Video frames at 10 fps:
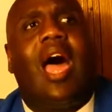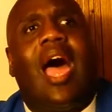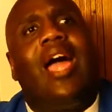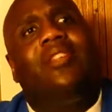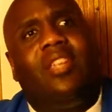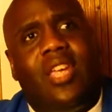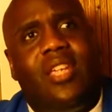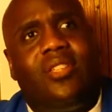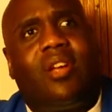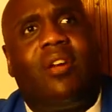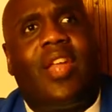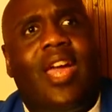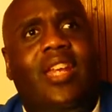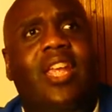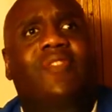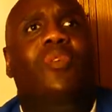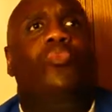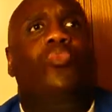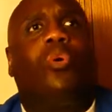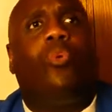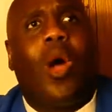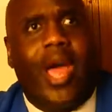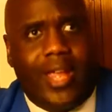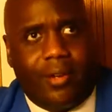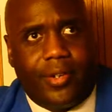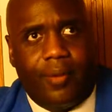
IDs are not even required.